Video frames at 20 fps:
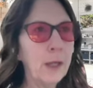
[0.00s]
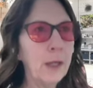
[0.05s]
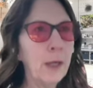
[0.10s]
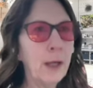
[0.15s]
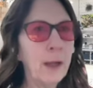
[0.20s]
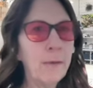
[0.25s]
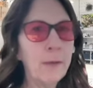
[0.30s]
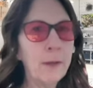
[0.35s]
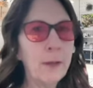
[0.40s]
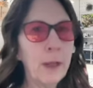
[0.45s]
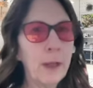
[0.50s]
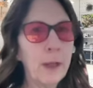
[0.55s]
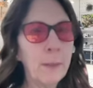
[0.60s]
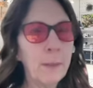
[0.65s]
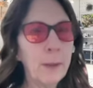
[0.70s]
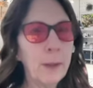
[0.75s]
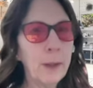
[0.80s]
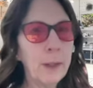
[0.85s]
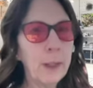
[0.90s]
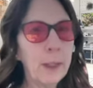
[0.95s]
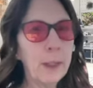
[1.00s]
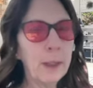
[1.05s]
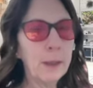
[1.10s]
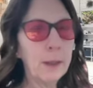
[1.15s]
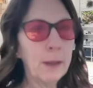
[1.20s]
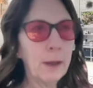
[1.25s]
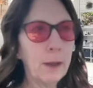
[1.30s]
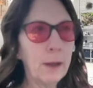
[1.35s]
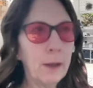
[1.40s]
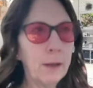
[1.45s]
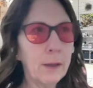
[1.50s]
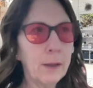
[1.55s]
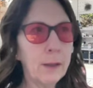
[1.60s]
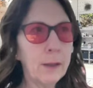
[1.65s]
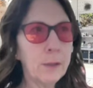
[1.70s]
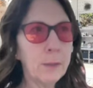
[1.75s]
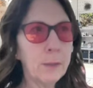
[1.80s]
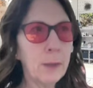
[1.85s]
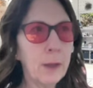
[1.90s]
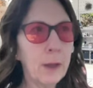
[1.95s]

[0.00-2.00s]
didn't have a lot of money in college,